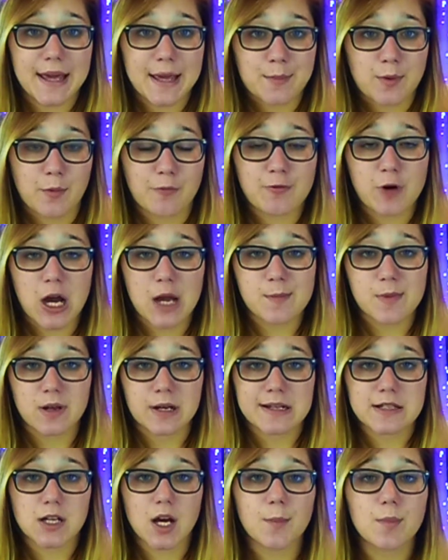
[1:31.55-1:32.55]
I am a
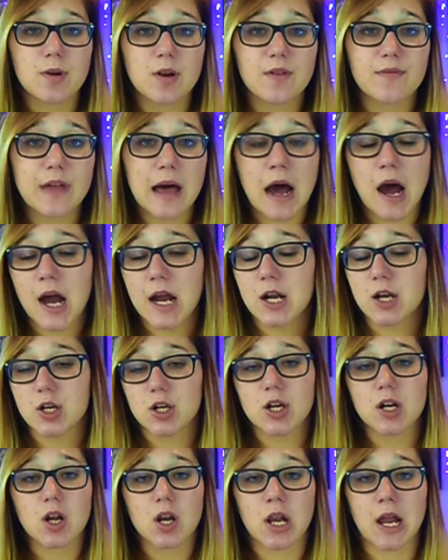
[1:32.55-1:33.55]
prime example of that. I
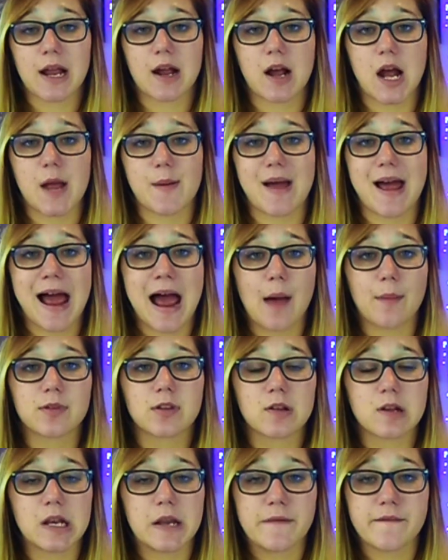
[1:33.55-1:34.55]
look like I'm
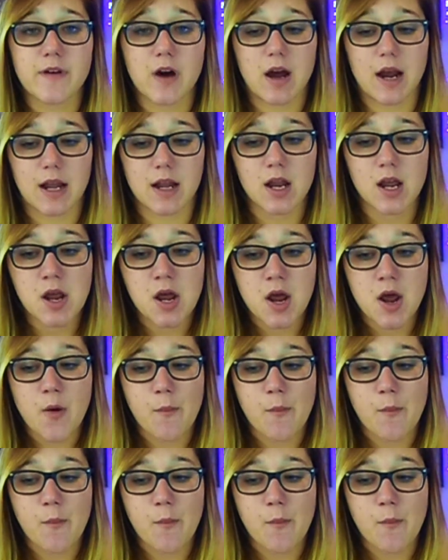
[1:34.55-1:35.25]
absolutely fine,